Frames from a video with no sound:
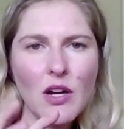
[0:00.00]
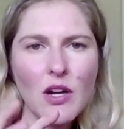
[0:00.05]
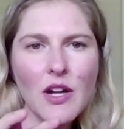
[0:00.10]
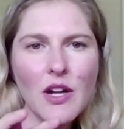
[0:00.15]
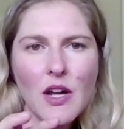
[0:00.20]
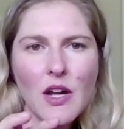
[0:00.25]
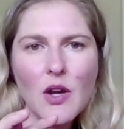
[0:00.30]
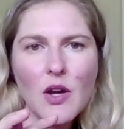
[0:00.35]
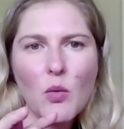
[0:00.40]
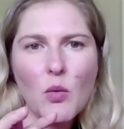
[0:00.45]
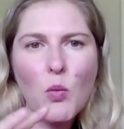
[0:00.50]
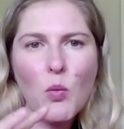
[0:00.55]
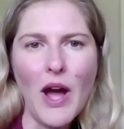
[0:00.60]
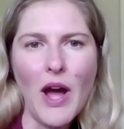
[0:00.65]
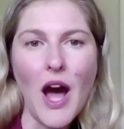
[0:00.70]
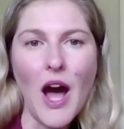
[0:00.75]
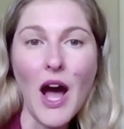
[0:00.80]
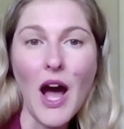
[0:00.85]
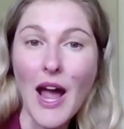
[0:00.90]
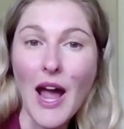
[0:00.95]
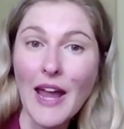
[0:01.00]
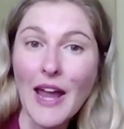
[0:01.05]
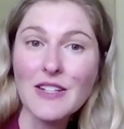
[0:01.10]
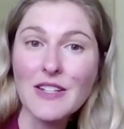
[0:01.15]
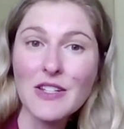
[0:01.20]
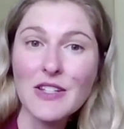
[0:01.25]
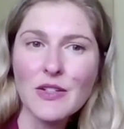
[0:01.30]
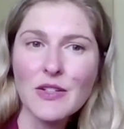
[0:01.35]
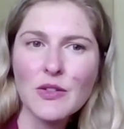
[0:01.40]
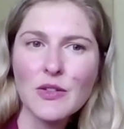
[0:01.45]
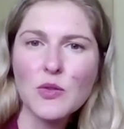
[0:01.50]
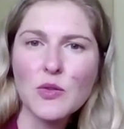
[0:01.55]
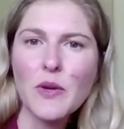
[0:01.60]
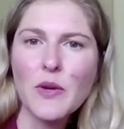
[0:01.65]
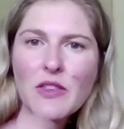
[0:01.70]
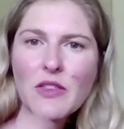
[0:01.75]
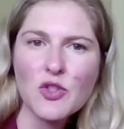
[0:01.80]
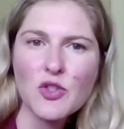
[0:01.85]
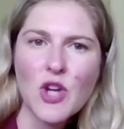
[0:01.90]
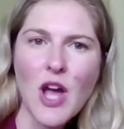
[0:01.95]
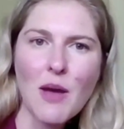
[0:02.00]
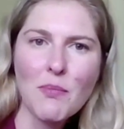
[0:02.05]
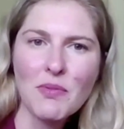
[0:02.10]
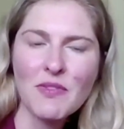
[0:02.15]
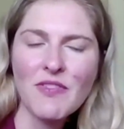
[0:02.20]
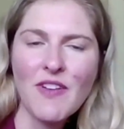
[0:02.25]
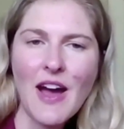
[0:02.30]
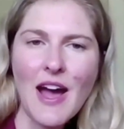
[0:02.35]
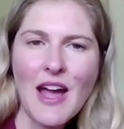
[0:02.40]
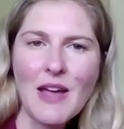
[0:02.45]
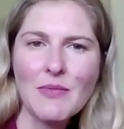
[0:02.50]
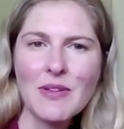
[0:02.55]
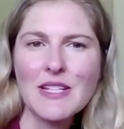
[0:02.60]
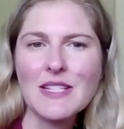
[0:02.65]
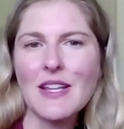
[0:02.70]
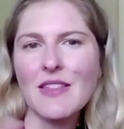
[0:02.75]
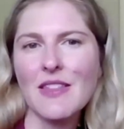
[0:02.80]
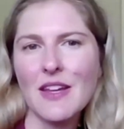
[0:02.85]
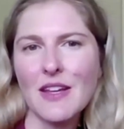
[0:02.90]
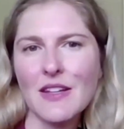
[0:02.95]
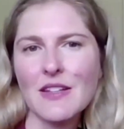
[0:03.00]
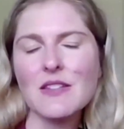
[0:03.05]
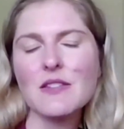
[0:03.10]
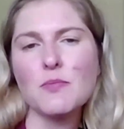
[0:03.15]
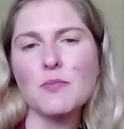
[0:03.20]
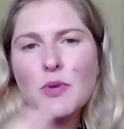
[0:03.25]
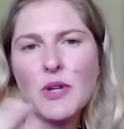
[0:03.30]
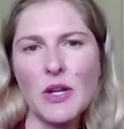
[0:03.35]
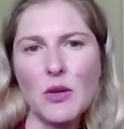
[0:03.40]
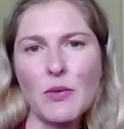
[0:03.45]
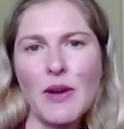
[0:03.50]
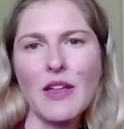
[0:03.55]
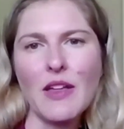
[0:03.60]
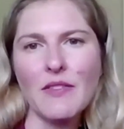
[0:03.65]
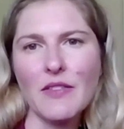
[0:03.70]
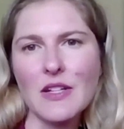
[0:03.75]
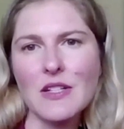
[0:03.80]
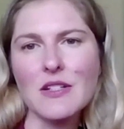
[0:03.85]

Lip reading: and a lot of really exciting things happening between the two of them, but I'm going to stick to more